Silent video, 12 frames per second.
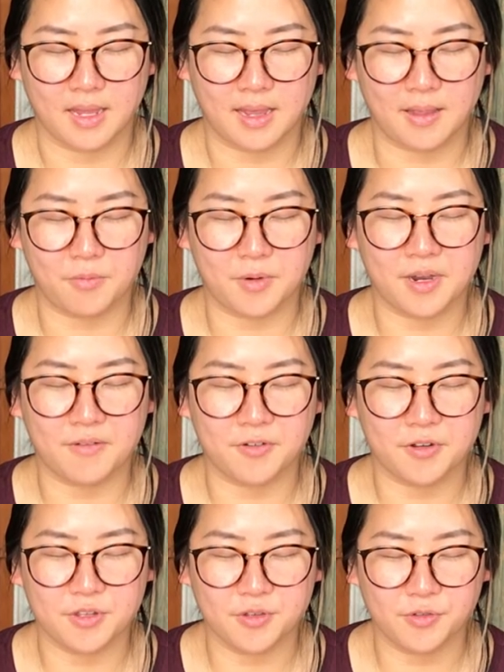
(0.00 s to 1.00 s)
And whenever
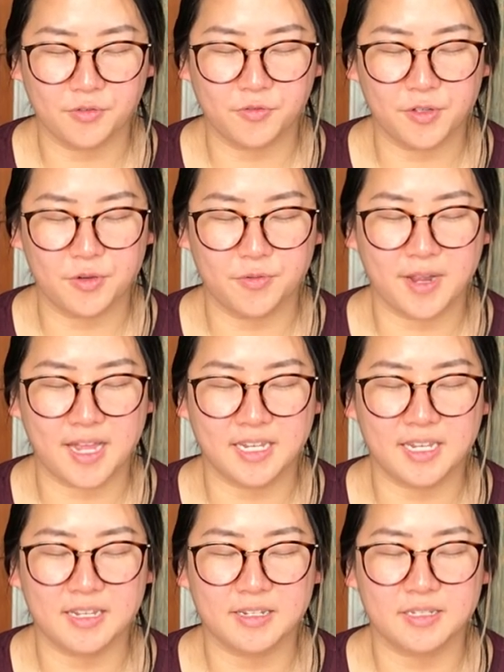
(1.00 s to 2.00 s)
you feel
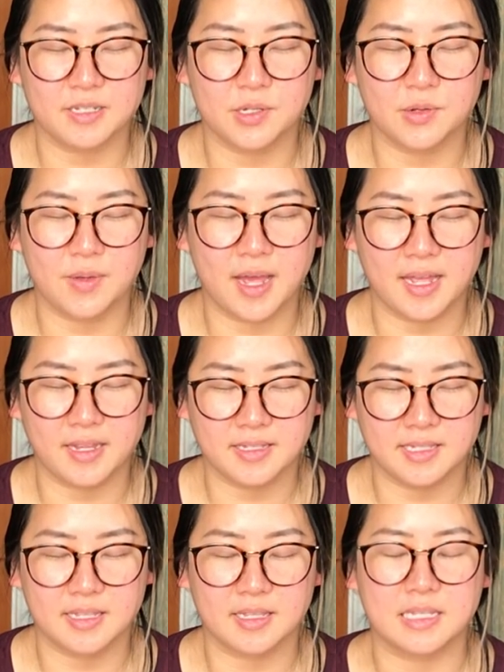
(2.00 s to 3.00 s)
ready to
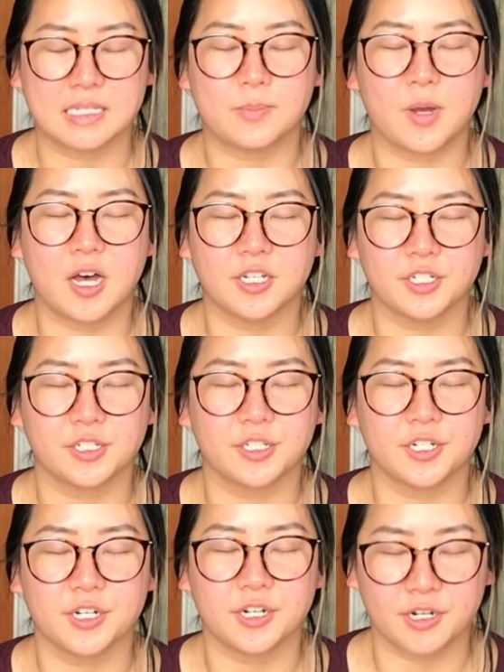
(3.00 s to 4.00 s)
exit this
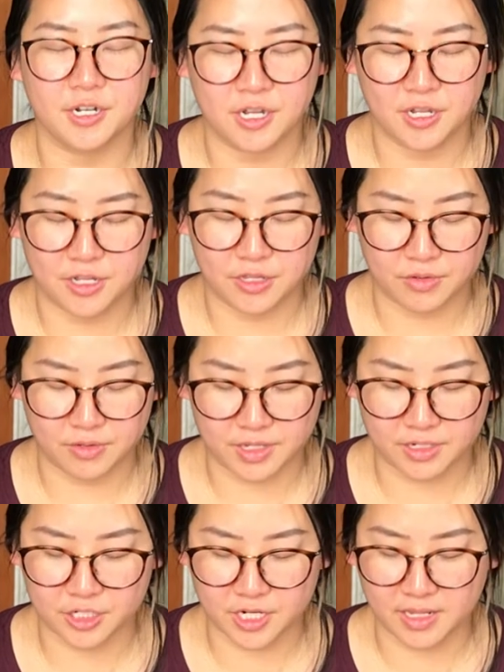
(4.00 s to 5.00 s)
posture, you
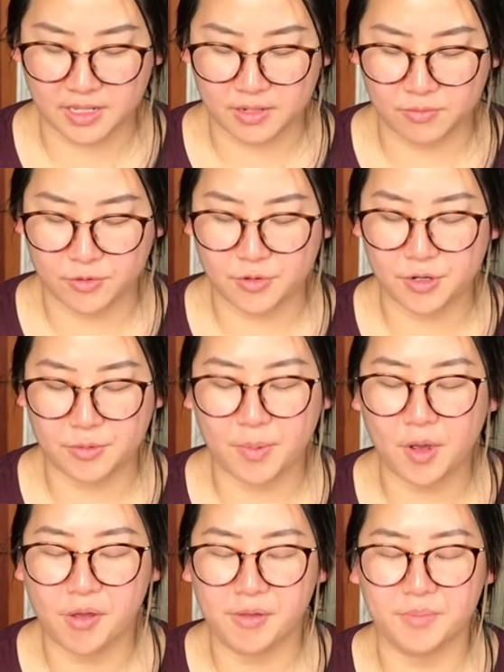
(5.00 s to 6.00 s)
can gently root your
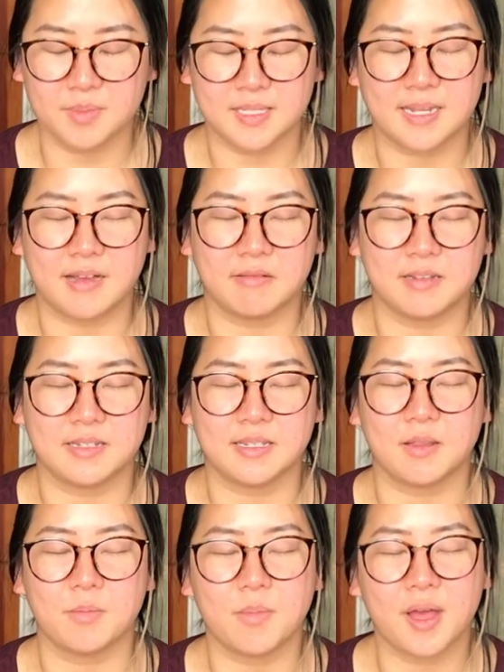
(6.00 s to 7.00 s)
palms down into
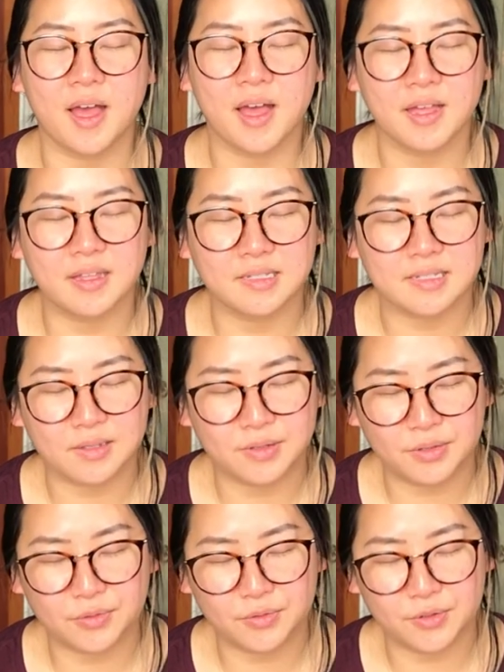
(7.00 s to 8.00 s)
the mat,
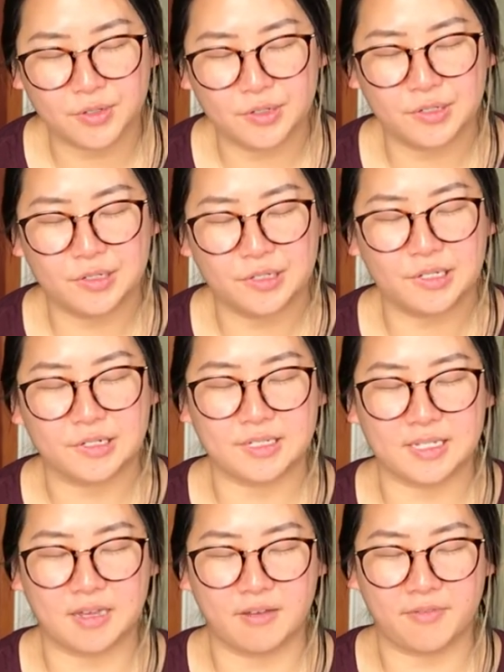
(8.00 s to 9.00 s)
slowly roll
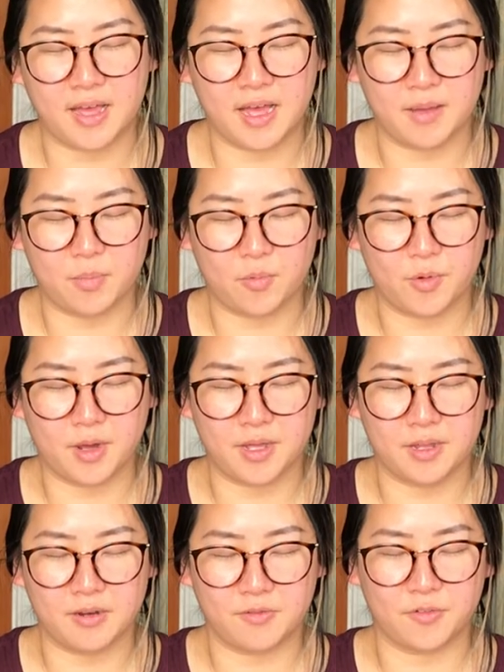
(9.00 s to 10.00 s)
yourself up
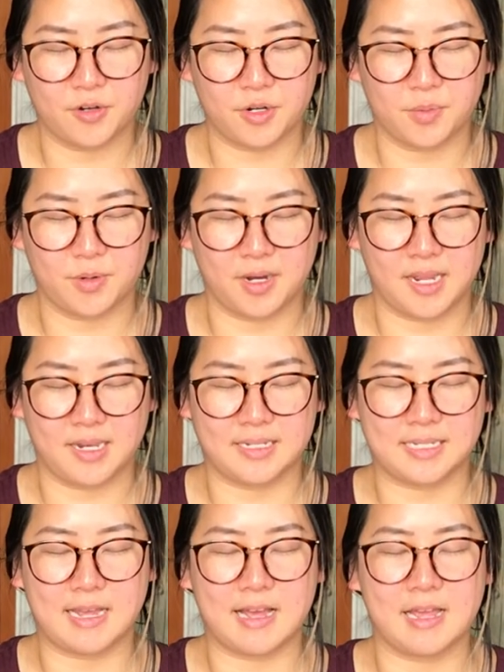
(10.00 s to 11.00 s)
one vertebrae at a
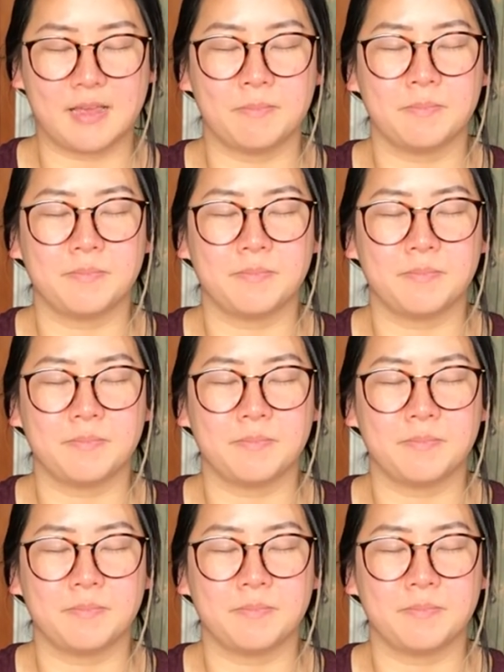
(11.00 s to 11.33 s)
time.